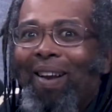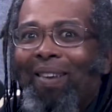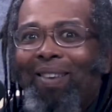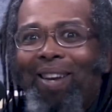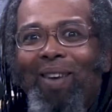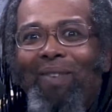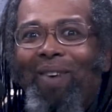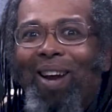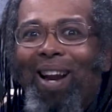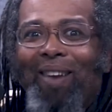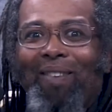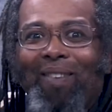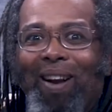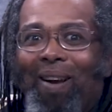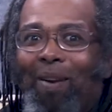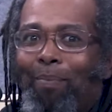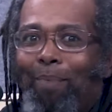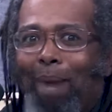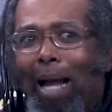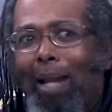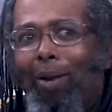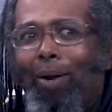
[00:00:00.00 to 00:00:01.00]
no one ever.
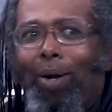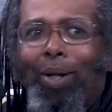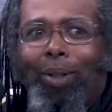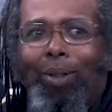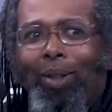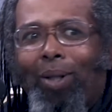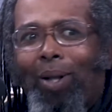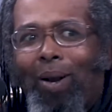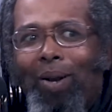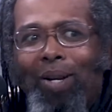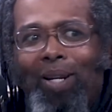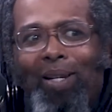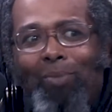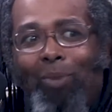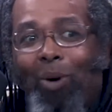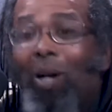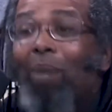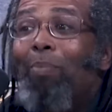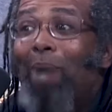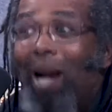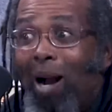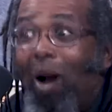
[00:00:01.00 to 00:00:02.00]
My lawyers will call you in the
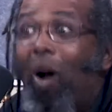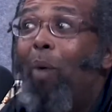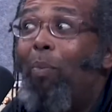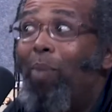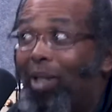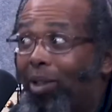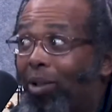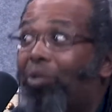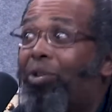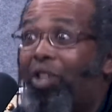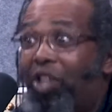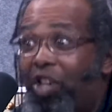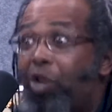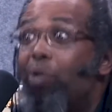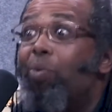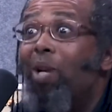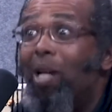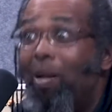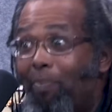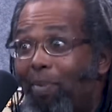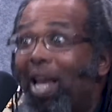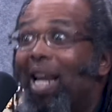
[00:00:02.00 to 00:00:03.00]
morning. My homies will see you
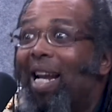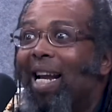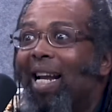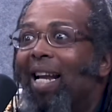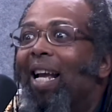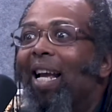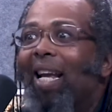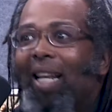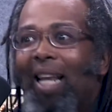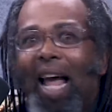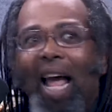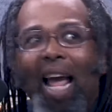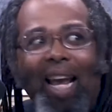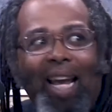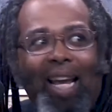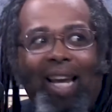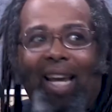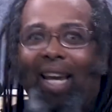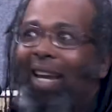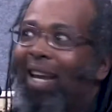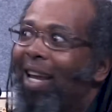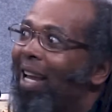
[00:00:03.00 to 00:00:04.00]
in a minute. Like
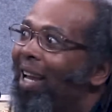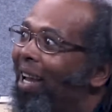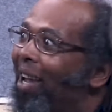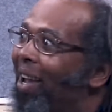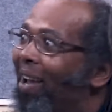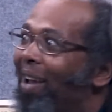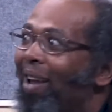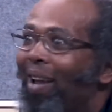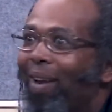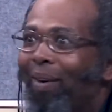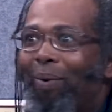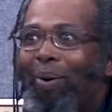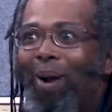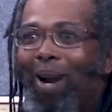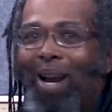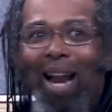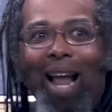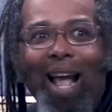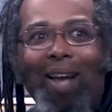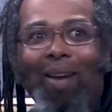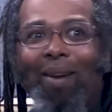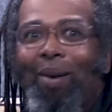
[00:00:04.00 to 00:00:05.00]

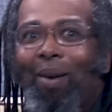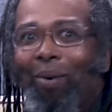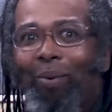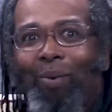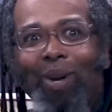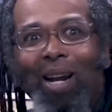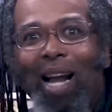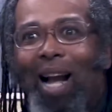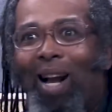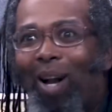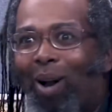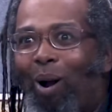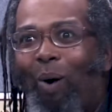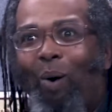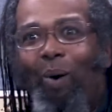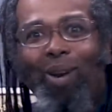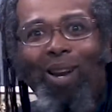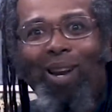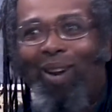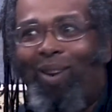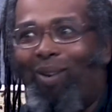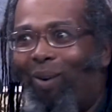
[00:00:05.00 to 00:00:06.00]
we're not
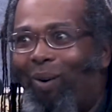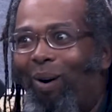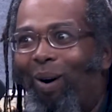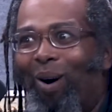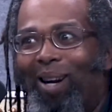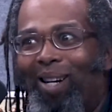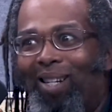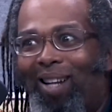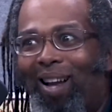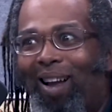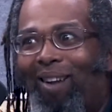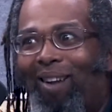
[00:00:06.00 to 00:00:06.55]
going to court, dog.